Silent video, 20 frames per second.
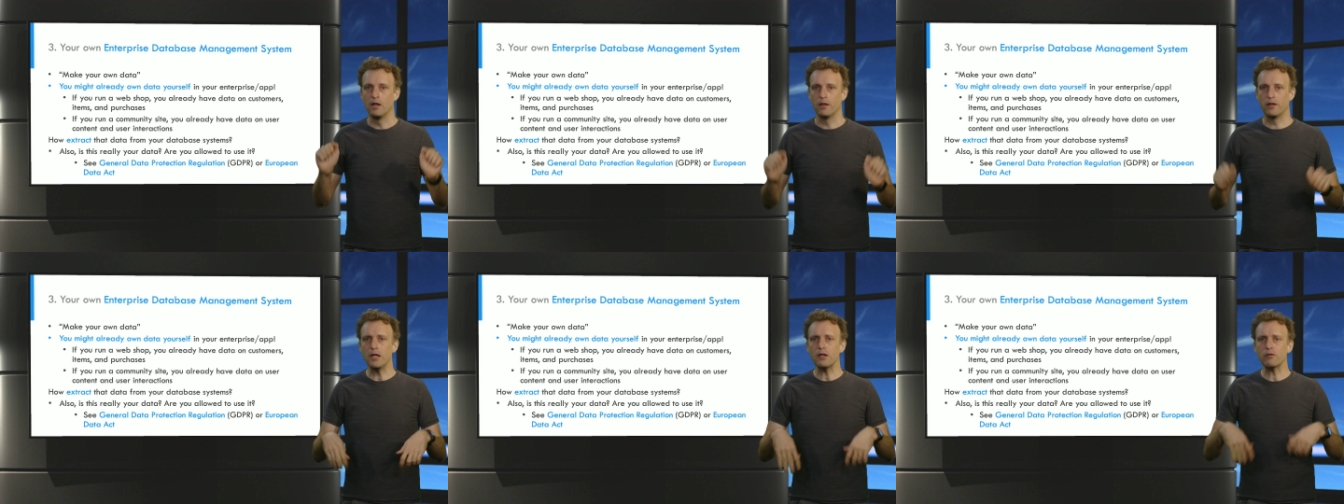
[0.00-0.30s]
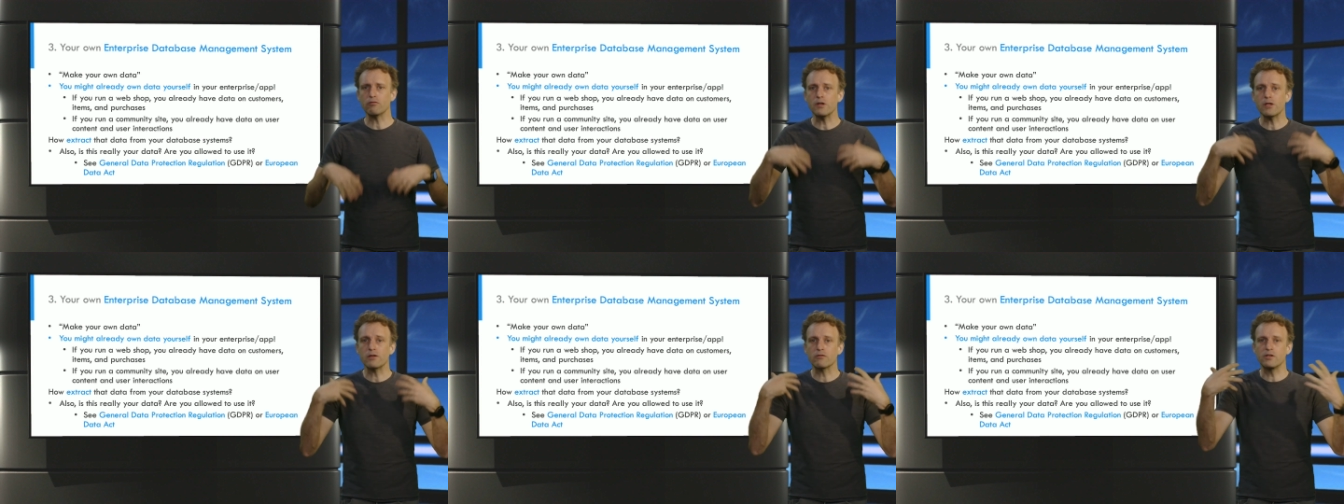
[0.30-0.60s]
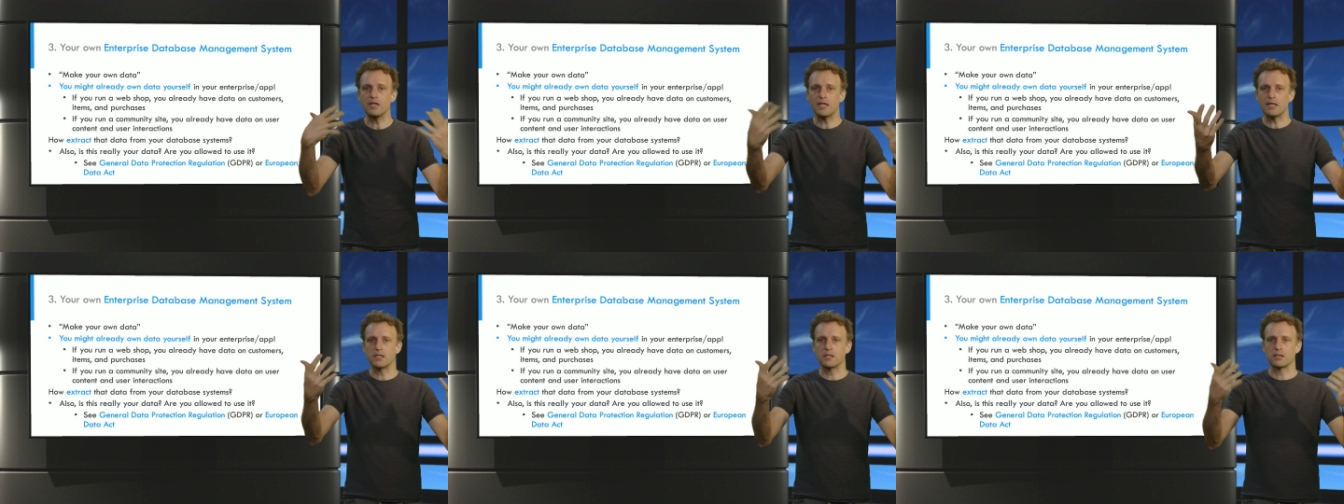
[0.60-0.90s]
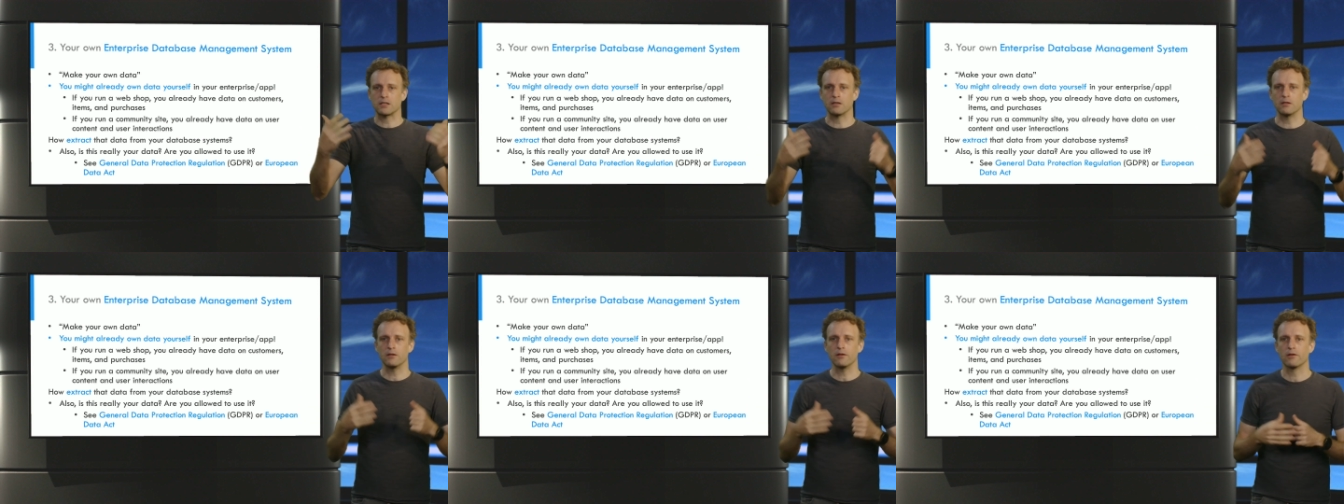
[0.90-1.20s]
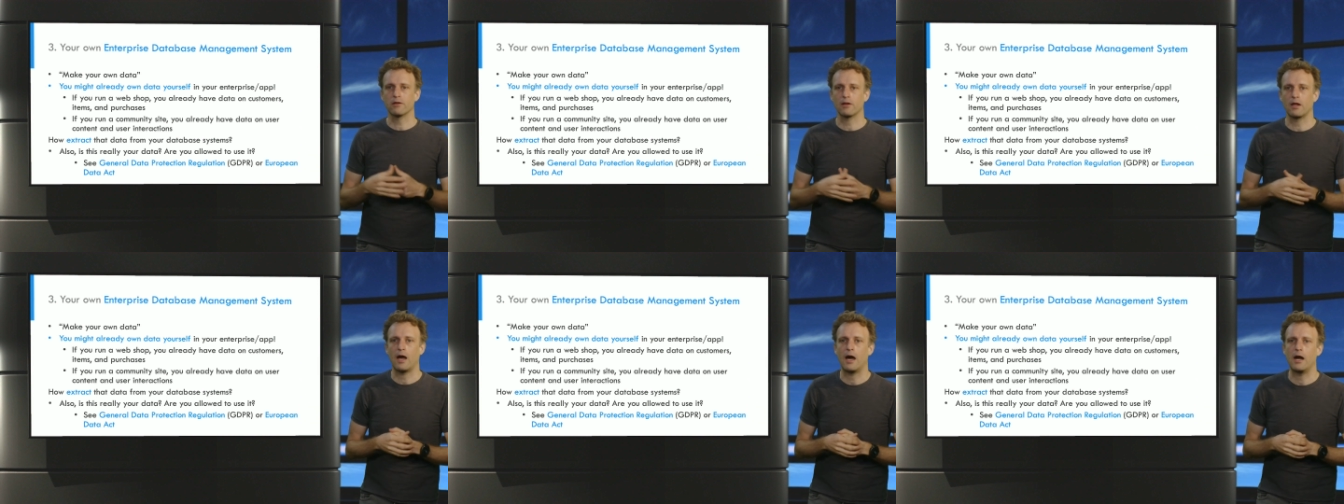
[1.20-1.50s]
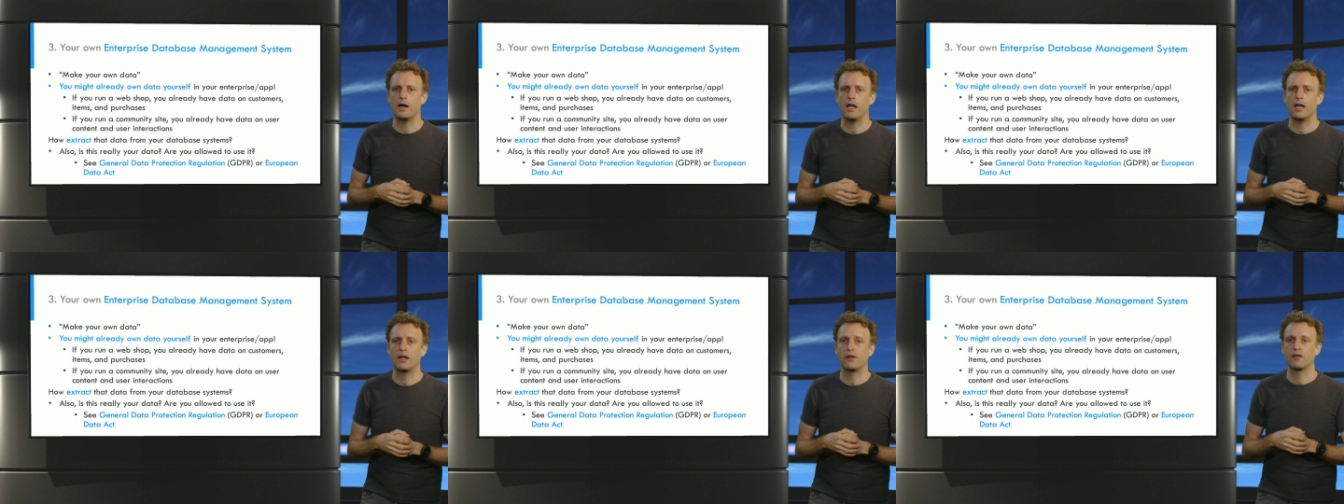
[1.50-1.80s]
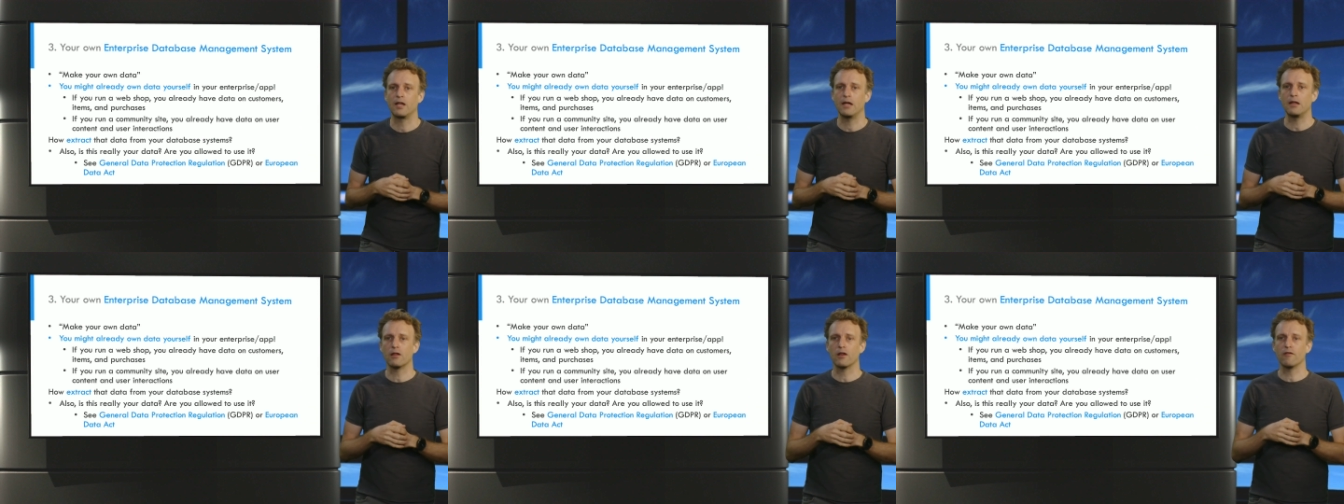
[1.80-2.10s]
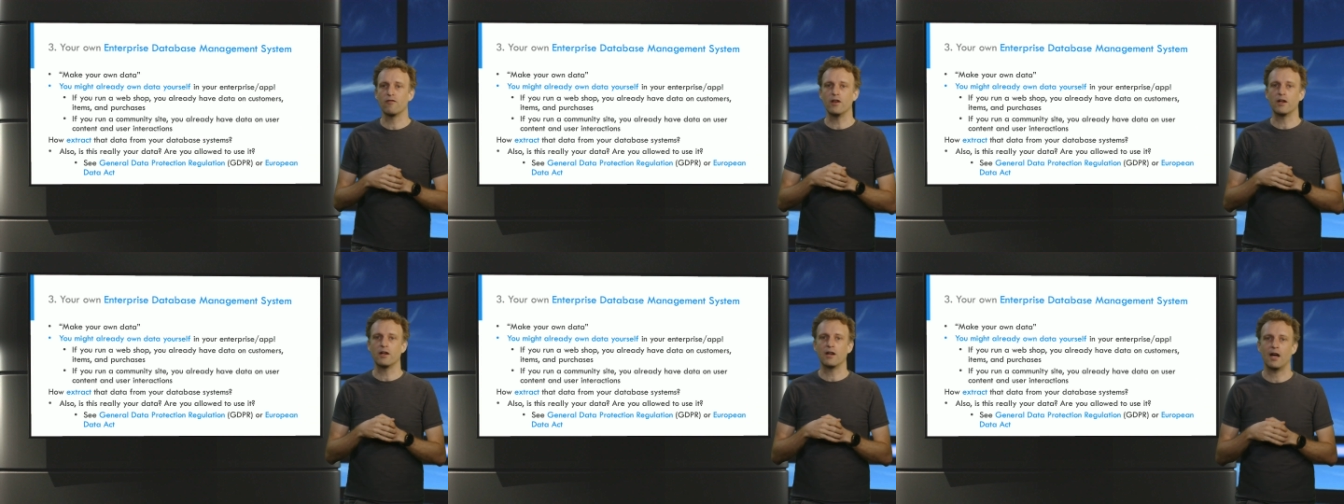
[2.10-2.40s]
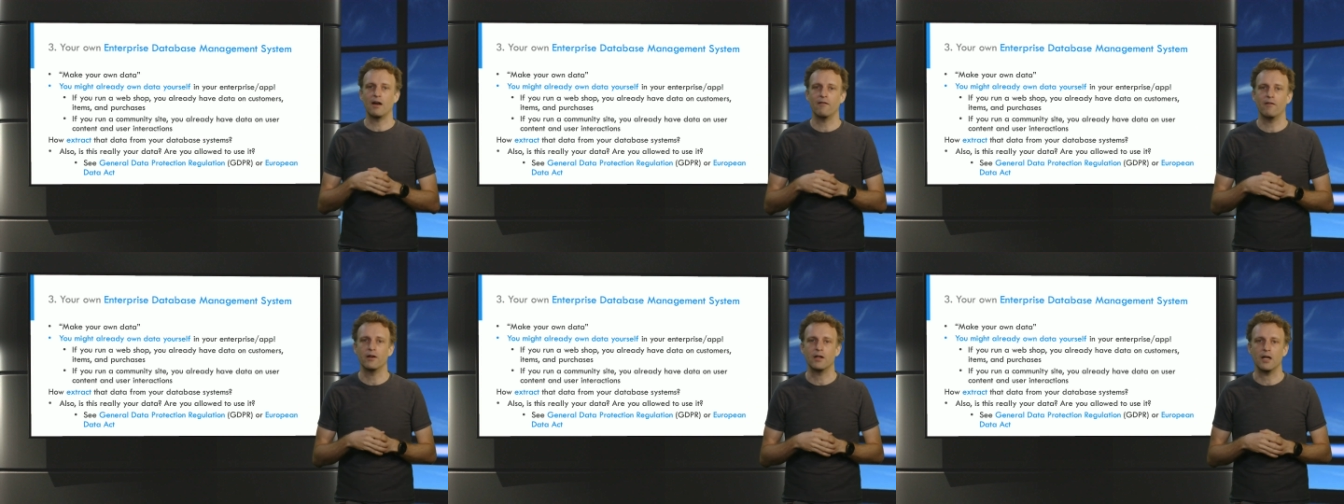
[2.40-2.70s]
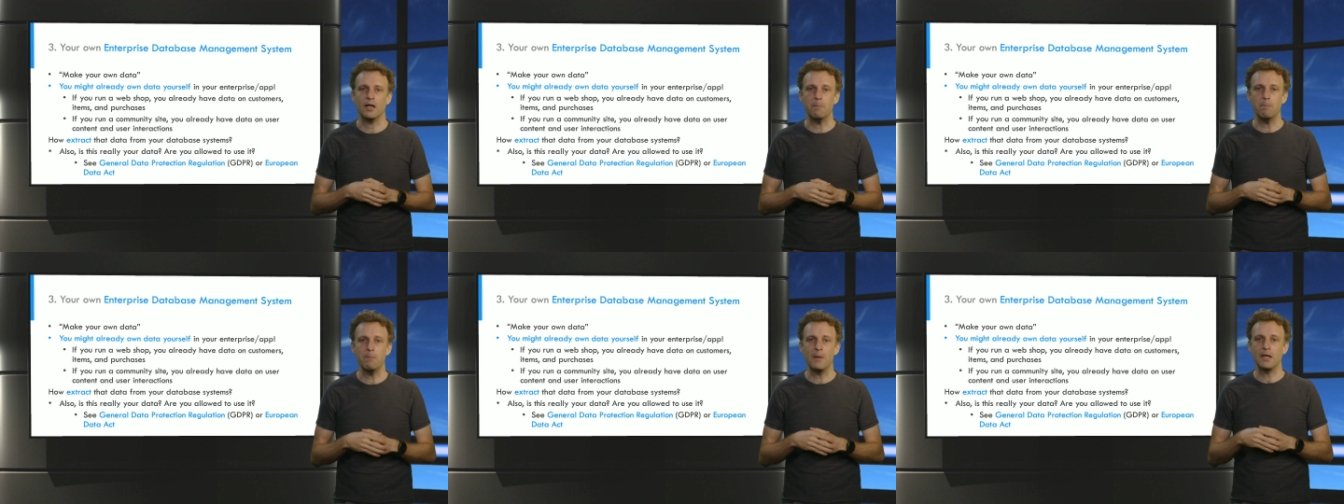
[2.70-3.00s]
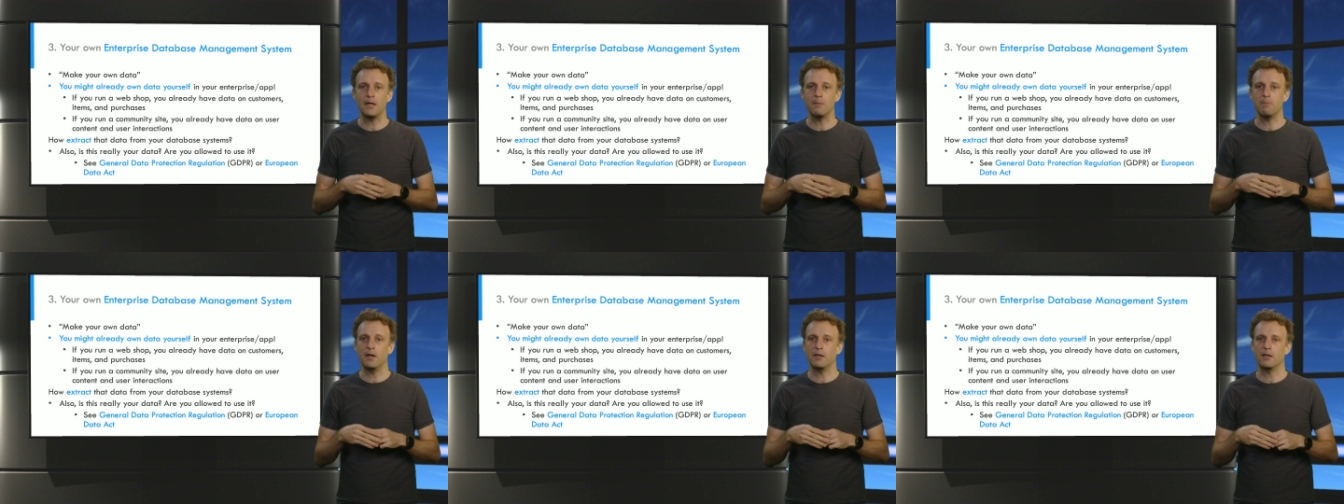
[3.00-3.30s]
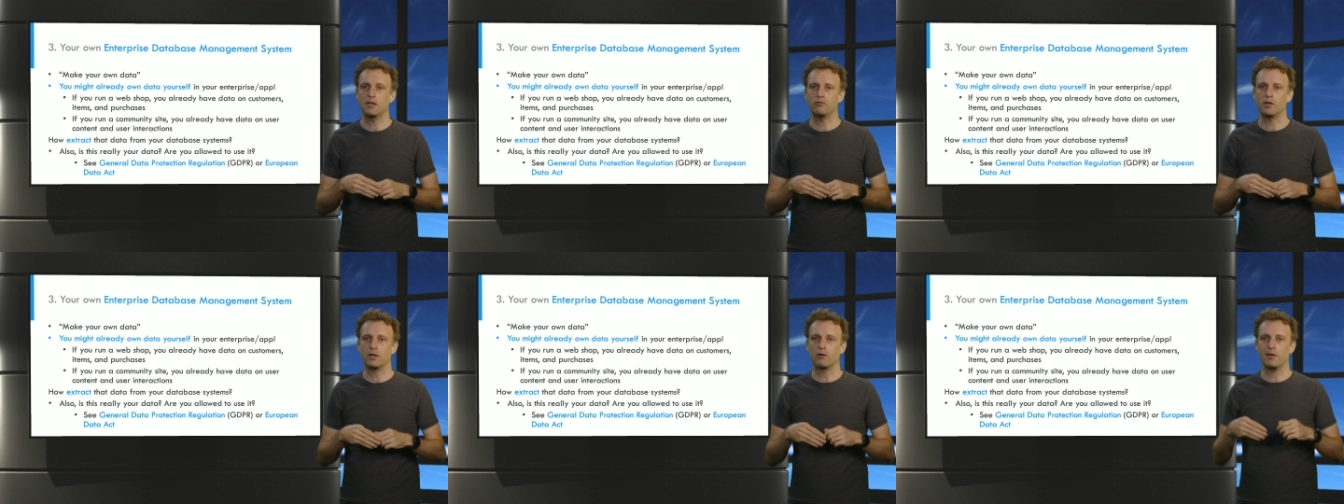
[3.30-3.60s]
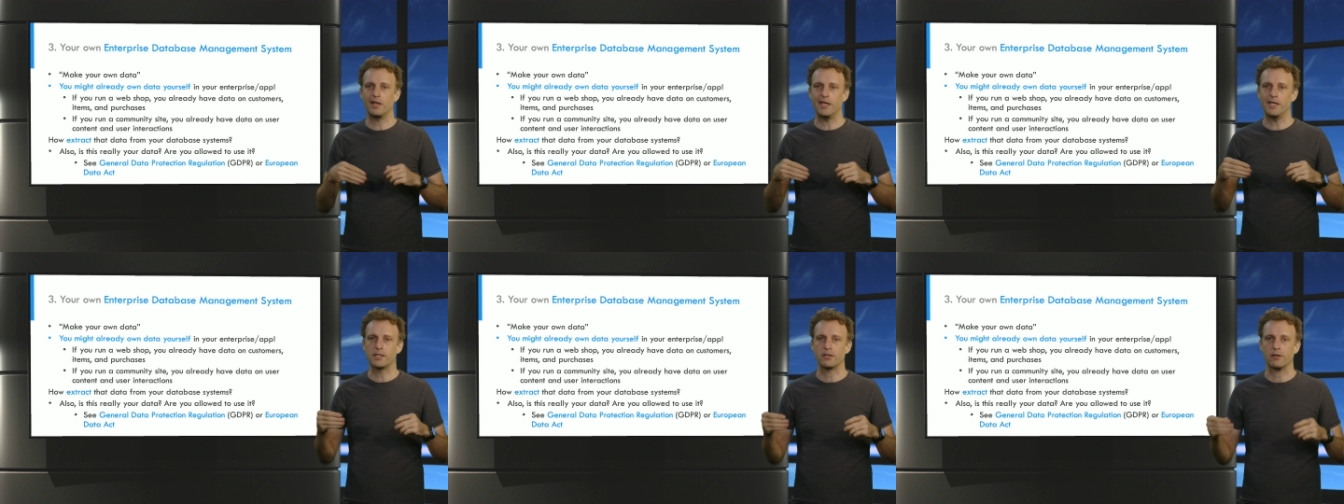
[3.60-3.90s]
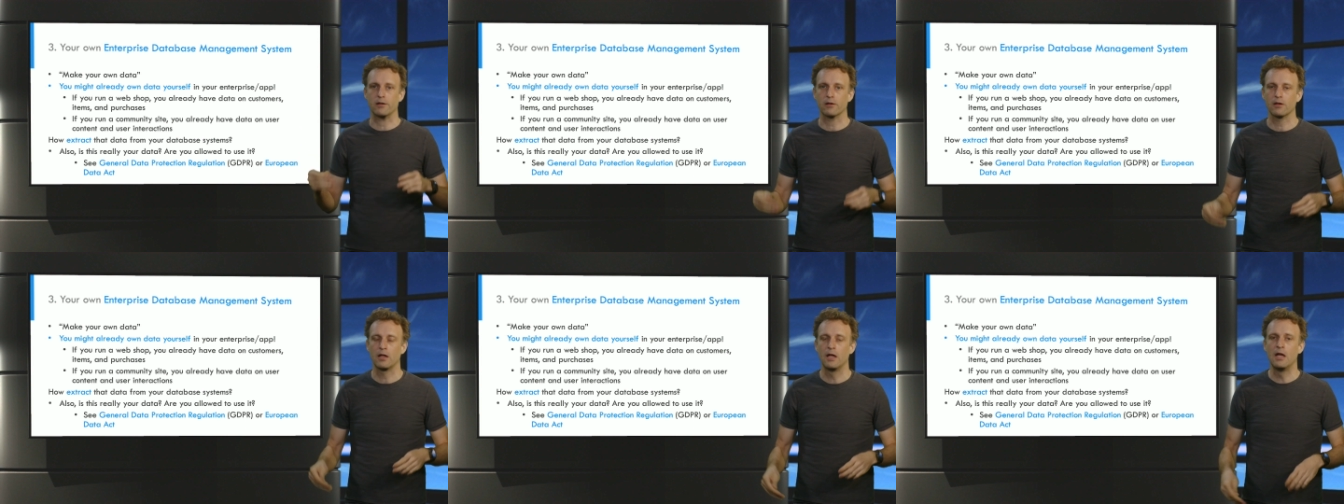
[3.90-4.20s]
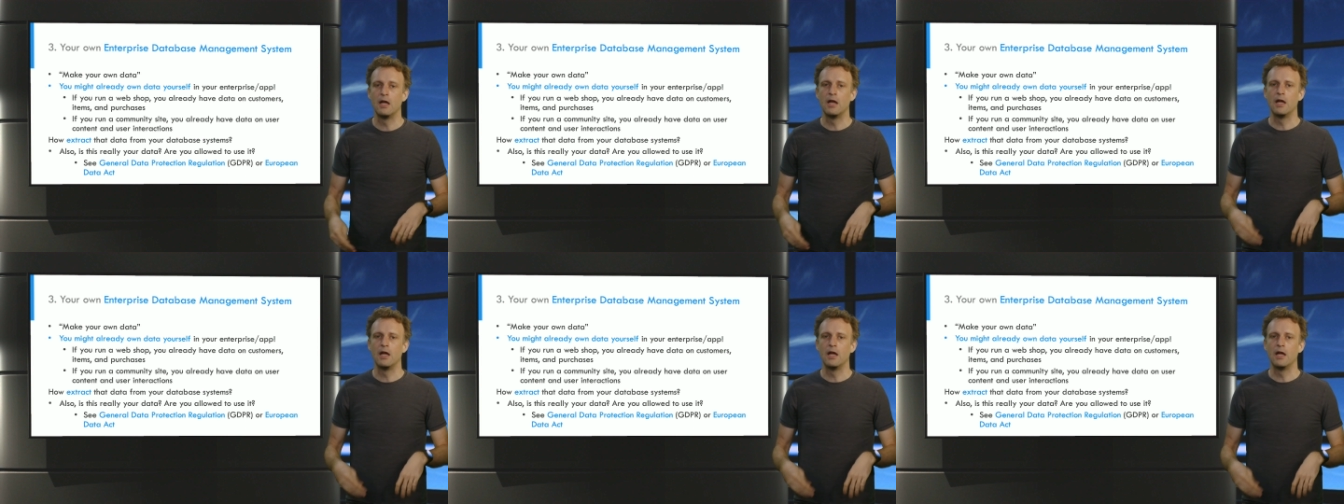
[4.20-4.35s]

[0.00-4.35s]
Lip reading: These restrictions are extensively covered in many regulations,